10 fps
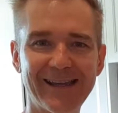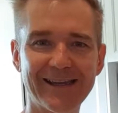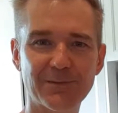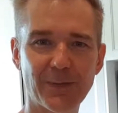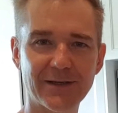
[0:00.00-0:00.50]

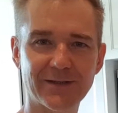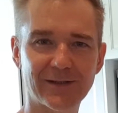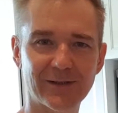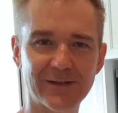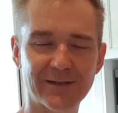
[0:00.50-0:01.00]
It's
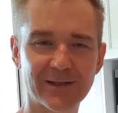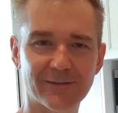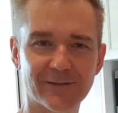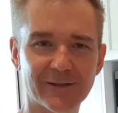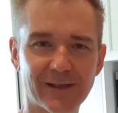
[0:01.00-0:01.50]
basically just
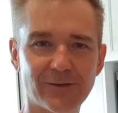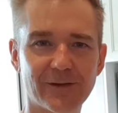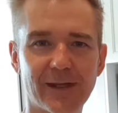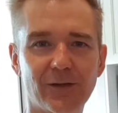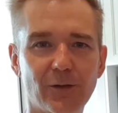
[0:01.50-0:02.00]
gives you
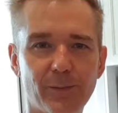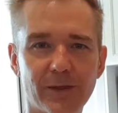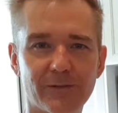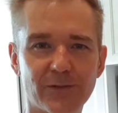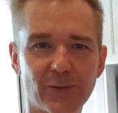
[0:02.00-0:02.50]
that little bit
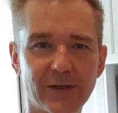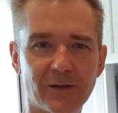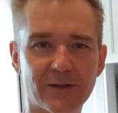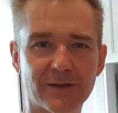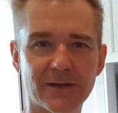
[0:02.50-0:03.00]
of
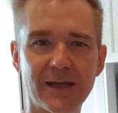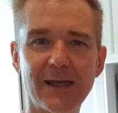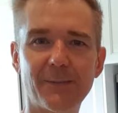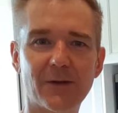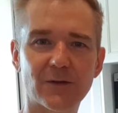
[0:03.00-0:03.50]
sweetness,
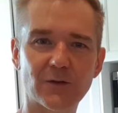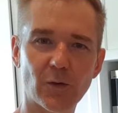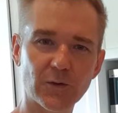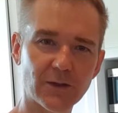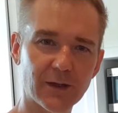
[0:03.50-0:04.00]
but it
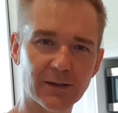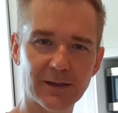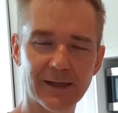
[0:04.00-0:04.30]
also